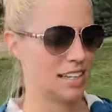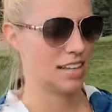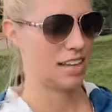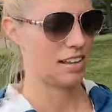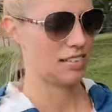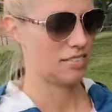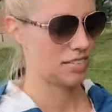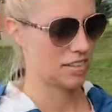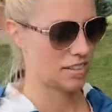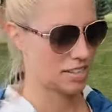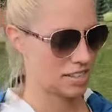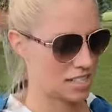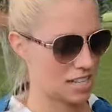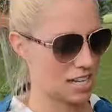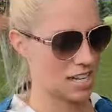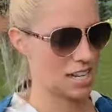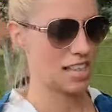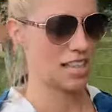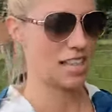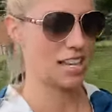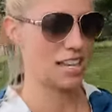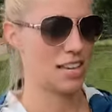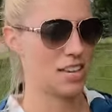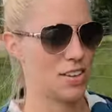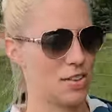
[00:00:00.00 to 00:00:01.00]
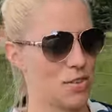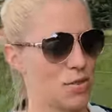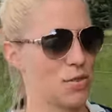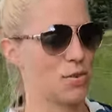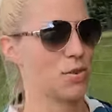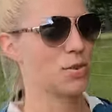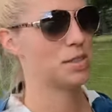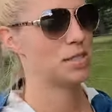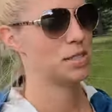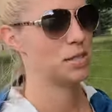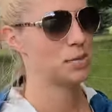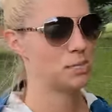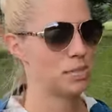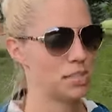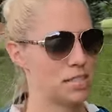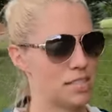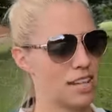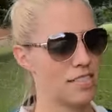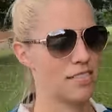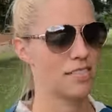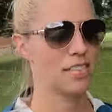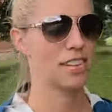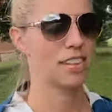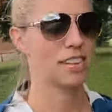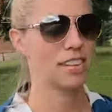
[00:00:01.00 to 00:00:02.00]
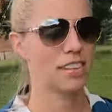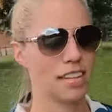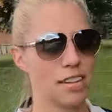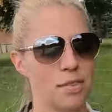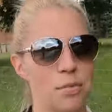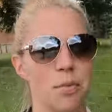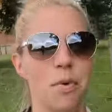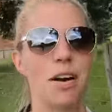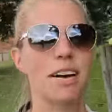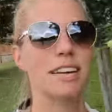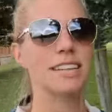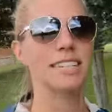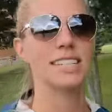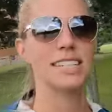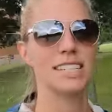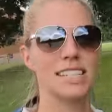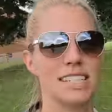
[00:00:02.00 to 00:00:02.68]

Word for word: If there's anything you specifically want